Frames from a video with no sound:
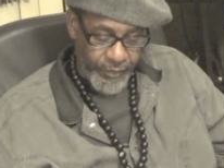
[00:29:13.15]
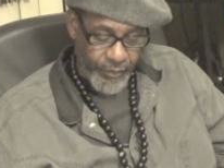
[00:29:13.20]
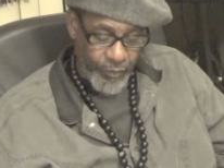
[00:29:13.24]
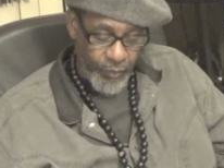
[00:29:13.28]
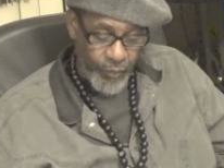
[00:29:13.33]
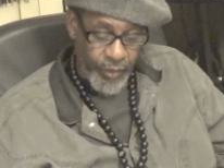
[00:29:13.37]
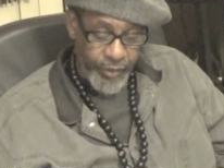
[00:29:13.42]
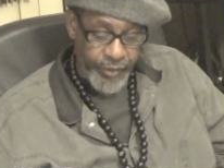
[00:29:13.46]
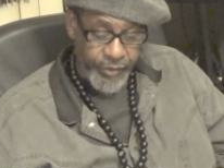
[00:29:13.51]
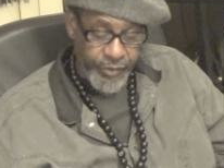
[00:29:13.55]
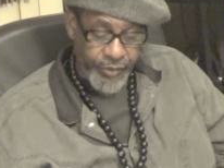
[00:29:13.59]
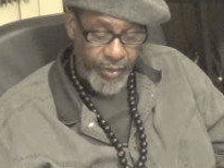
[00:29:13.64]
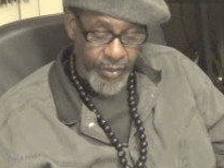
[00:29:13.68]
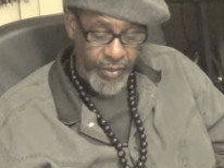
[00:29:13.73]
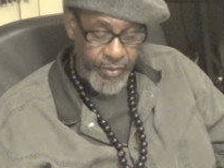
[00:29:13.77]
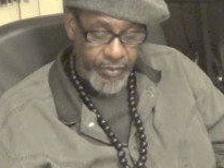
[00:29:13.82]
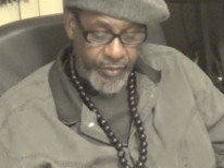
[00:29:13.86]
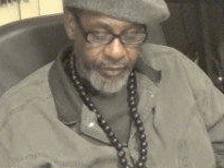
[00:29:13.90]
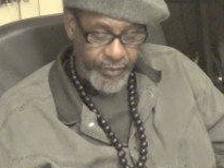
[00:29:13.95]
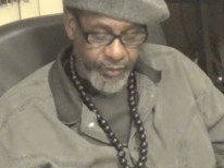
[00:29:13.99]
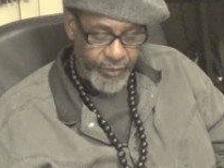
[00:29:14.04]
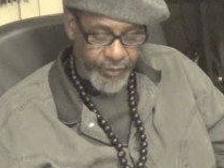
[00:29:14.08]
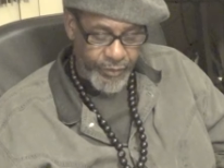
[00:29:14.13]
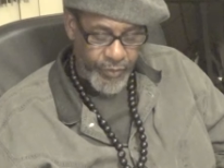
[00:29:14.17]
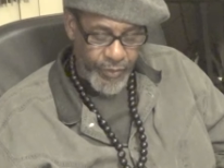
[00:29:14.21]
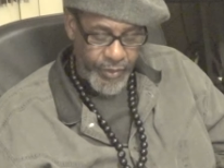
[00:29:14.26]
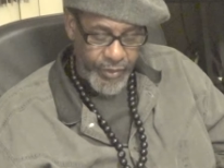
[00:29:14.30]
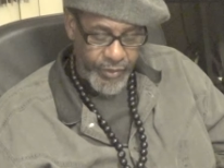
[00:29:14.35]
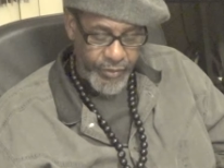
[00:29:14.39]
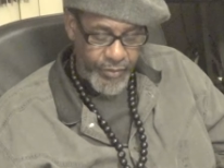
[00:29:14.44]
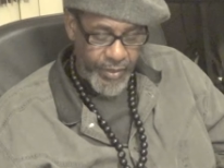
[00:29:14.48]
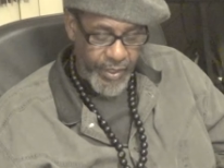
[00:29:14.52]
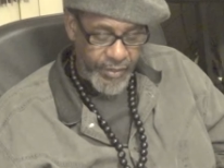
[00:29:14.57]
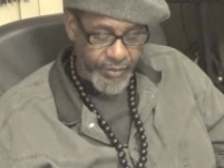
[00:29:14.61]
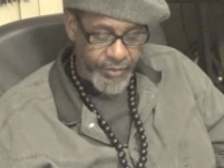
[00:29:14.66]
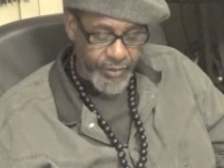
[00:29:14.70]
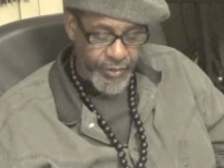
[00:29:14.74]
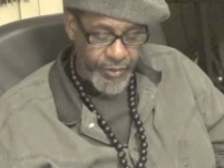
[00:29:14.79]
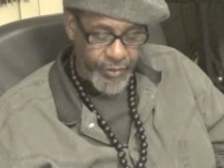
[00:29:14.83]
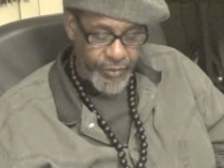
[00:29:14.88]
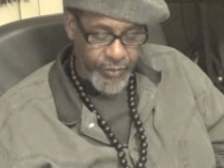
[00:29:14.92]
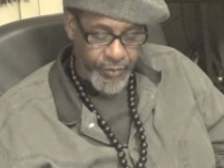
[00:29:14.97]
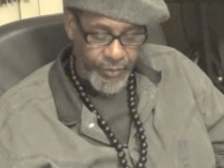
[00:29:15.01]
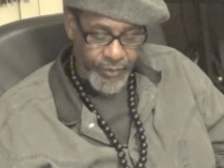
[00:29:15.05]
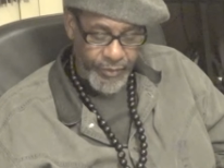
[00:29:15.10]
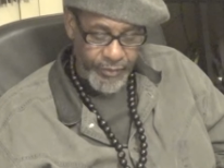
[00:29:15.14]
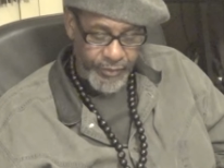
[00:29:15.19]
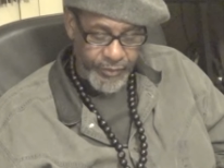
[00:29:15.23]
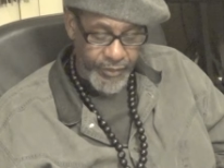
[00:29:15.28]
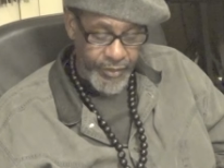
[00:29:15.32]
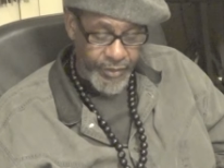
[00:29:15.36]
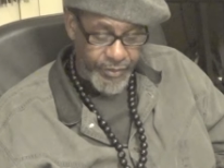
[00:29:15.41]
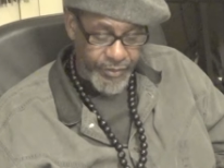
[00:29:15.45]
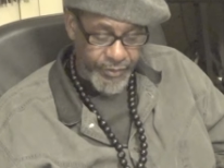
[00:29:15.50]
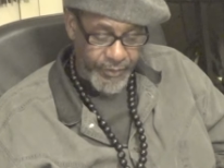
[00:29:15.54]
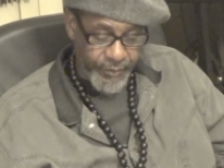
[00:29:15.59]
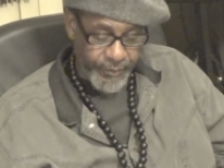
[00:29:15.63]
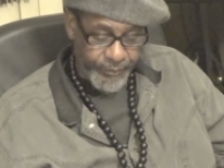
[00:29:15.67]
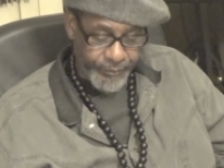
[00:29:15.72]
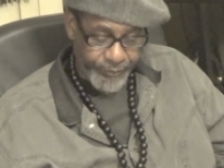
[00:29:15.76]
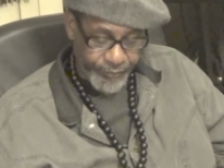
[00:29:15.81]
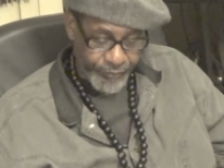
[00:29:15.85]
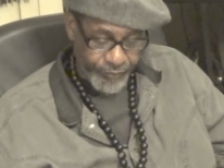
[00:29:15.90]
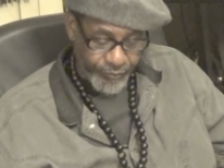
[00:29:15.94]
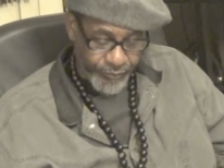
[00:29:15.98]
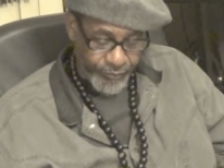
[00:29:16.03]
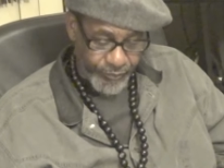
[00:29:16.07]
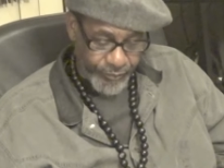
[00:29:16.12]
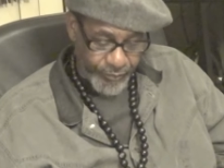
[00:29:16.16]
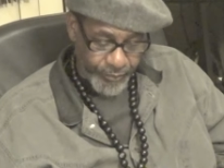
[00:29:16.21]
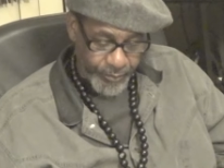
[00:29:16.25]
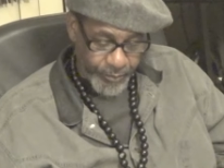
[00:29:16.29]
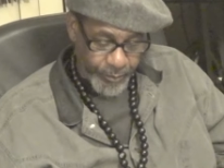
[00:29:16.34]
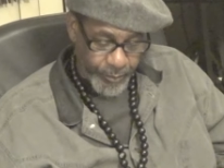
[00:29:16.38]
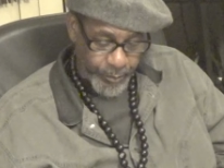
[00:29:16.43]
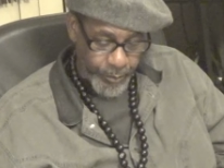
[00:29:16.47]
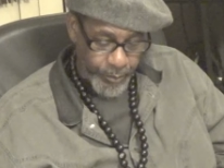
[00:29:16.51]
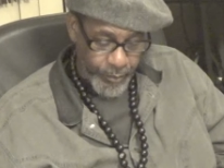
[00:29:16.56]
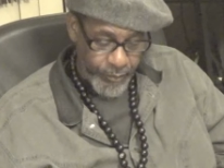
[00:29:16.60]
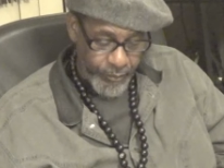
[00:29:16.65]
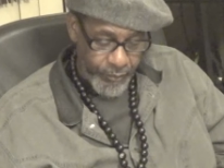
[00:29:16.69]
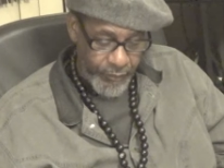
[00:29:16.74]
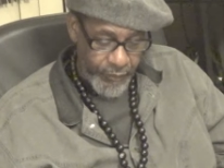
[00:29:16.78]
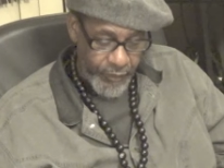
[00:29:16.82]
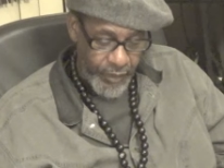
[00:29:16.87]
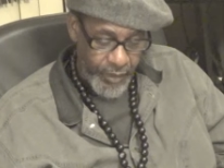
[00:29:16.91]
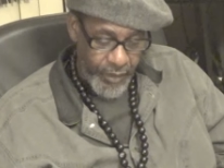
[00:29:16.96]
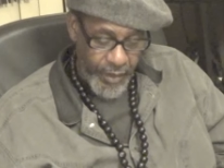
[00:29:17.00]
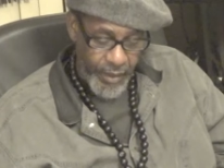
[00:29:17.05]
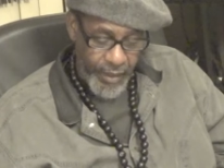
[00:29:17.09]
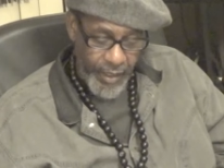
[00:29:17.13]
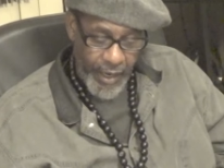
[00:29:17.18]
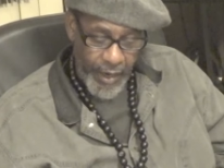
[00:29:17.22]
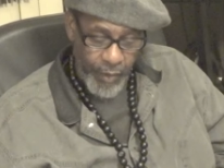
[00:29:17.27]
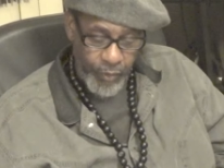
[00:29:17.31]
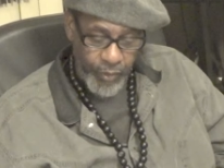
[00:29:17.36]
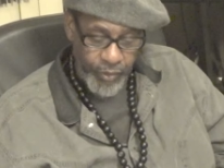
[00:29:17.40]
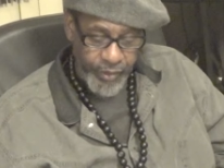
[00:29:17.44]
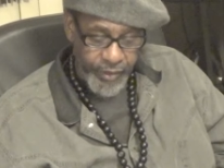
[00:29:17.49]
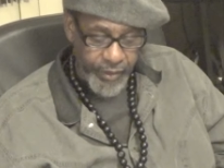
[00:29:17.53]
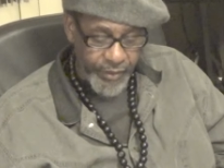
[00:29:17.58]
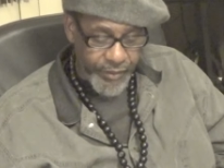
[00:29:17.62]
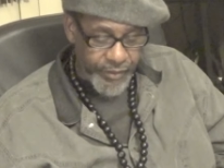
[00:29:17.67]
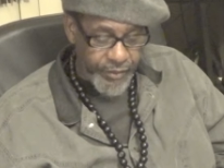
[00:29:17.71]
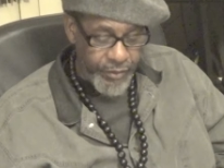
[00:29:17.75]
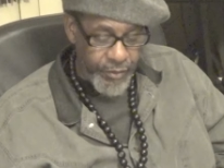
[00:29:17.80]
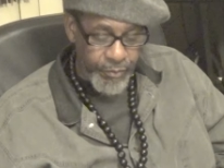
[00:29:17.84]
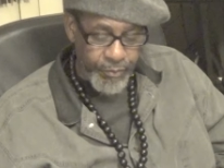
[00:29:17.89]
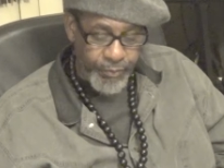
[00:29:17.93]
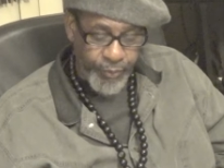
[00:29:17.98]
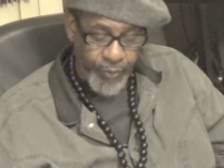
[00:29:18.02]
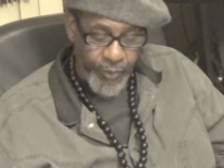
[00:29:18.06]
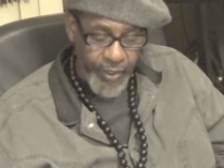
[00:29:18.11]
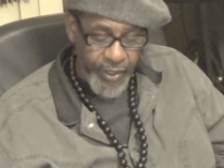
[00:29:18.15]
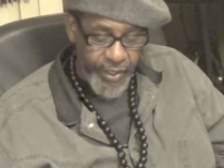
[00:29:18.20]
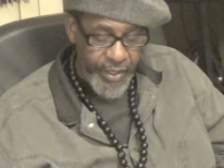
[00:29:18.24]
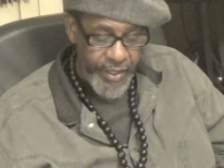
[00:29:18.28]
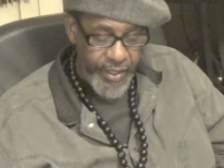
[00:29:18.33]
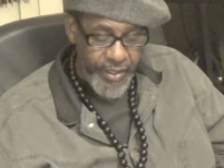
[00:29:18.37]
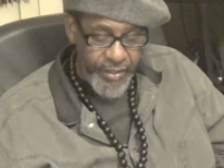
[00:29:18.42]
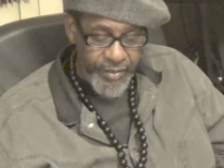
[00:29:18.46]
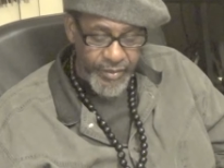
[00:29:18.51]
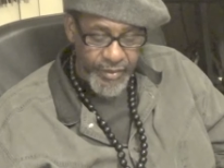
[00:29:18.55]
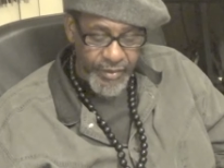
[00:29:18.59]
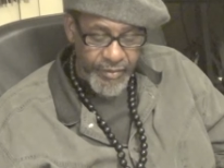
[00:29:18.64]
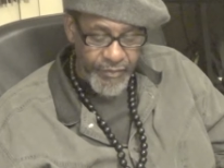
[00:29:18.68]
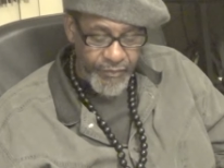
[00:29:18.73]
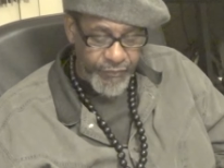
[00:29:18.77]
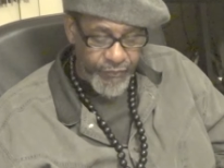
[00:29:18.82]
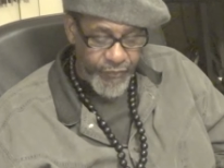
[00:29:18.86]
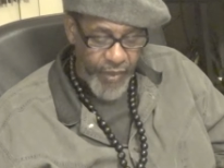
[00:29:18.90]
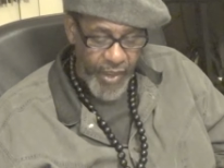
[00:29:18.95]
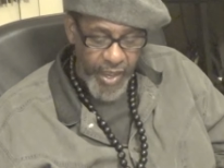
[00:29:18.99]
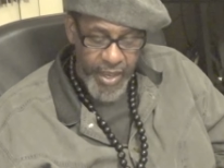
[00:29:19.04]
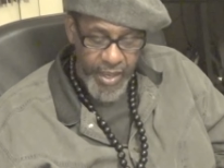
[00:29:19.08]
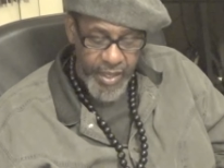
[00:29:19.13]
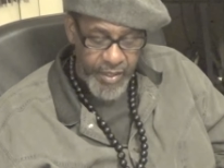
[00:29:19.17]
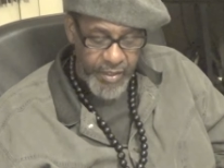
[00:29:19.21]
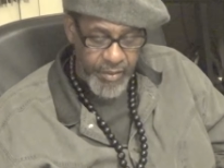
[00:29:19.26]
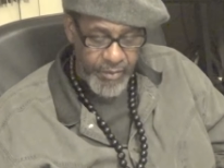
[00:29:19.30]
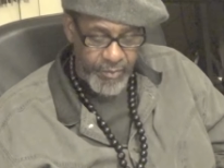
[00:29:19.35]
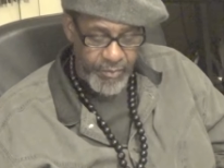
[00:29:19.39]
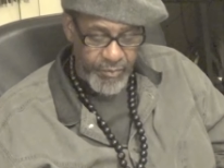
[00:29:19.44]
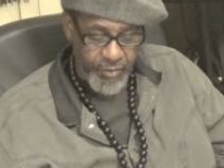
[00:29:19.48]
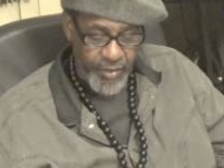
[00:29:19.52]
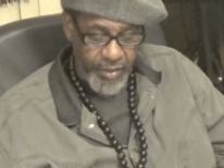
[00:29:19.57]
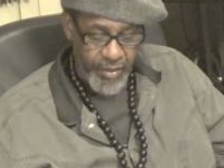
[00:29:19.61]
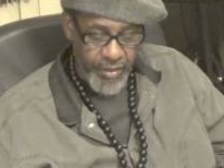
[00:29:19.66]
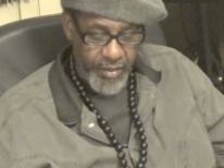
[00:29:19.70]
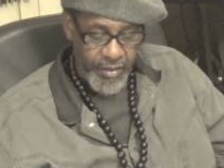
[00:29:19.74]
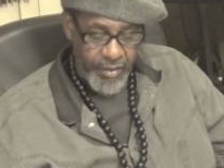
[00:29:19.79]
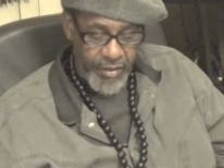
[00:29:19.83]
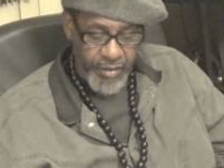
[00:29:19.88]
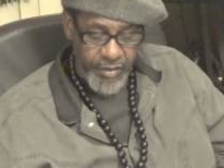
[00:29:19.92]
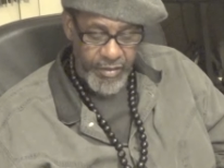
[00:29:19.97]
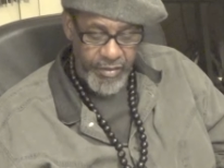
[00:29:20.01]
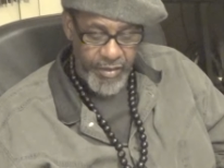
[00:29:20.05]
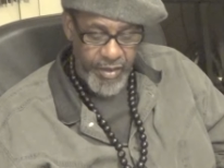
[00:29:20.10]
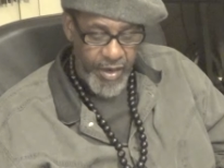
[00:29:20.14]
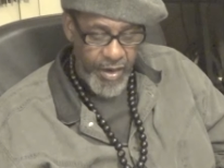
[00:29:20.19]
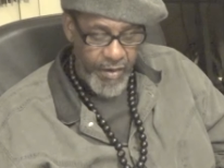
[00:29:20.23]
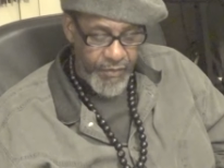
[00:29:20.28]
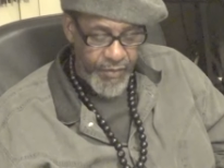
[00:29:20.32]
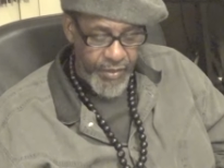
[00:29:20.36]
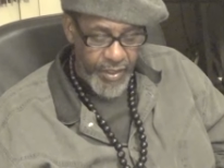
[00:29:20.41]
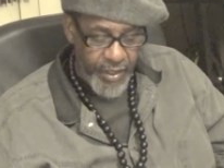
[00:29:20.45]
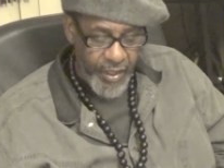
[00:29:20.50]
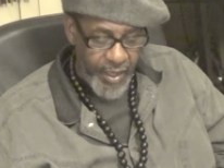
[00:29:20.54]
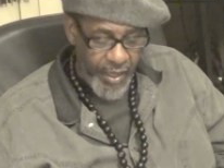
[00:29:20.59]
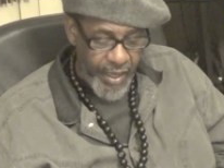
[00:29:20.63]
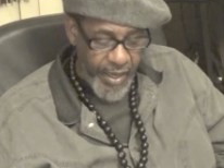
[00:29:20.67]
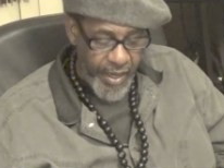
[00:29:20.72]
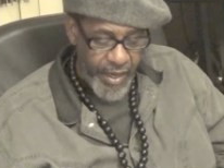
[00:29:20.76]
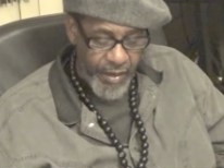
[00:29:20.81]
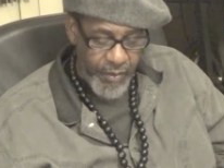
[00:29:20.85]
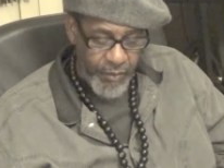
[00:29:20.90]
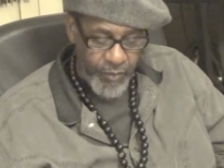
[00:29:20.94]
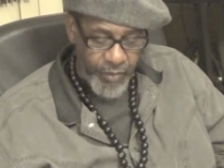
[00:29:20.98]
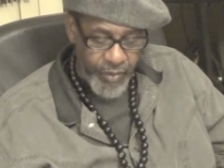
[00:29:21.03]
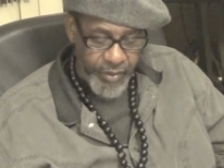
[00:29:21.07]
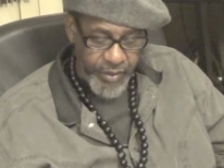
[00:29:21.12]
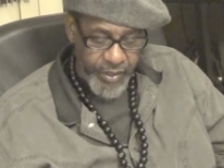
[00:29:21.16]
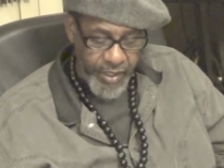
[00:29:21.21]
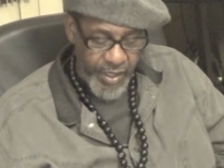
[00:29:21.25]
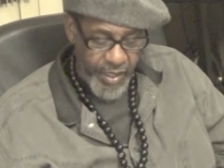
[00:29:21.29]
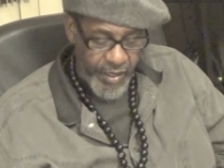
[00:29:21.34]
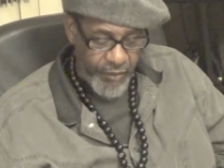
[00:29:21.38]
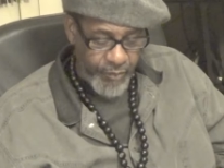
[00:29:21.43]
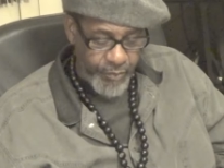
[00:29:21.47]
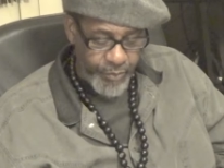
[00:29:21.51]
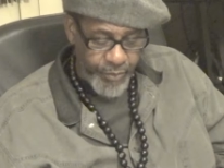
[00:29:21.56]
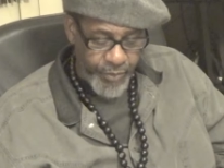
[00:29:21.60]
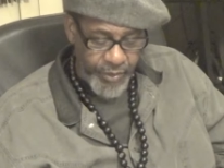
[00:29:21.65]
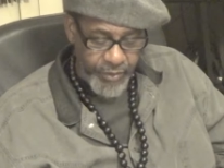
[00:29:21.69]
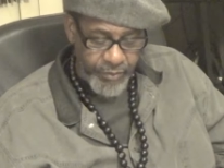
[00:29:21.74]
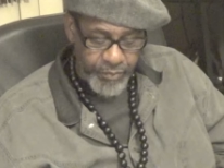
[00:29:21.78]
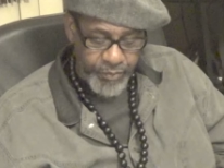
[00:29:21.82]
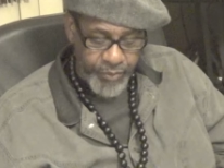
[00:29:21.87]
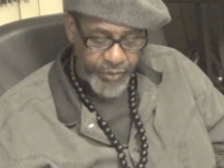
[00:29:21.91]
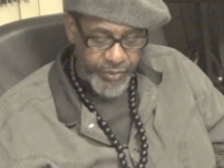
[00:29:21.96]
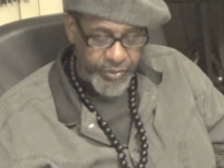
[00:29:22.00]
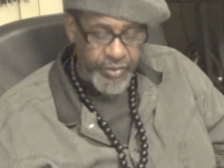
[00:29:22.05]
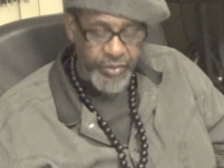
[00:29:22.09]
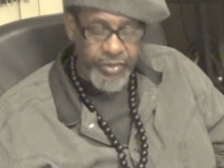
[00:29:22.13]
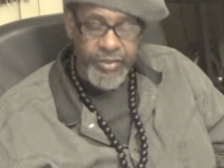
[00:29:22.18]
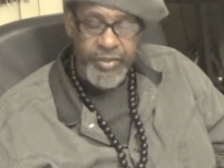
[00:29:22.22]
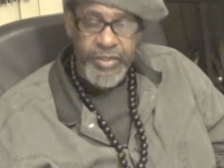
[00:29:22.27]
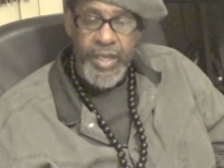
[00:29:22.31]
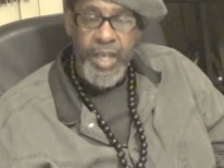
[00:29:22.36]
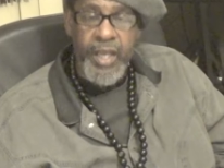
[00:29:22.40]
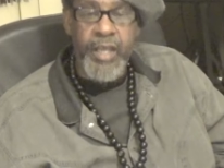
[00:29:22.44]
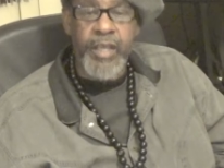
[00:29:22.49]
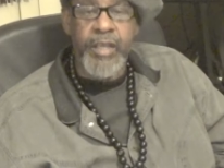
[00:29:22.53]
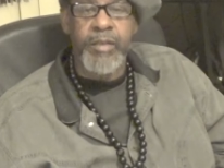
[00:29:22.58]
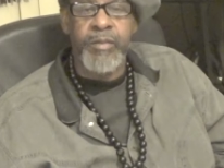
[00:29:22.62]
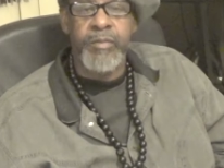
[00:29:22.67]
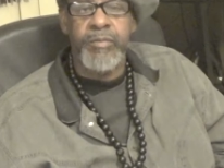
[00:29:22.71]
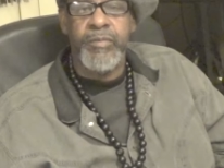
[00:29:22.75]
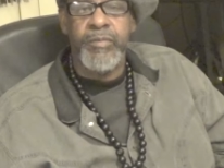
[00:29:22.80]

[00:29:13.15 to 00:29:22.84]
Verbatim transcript: one third of the 12 tribes of Israel. Listen. And I will get them praise and fame in every land where they have been put to shame.